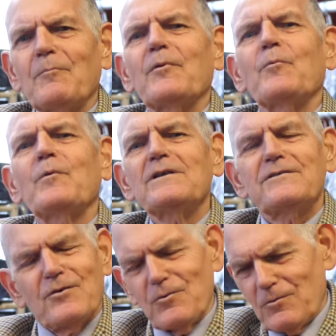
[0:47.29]
But we
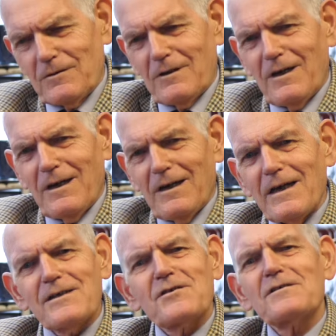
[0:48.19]
do.
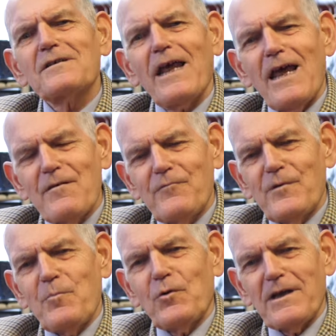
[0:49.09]
It's just that
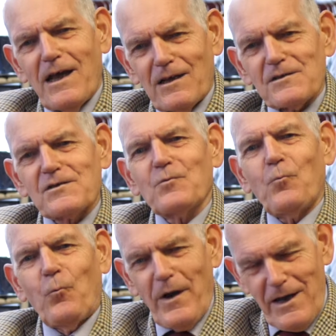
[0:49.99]
everybody else
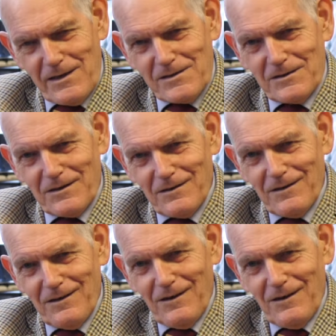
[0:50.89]
wears it.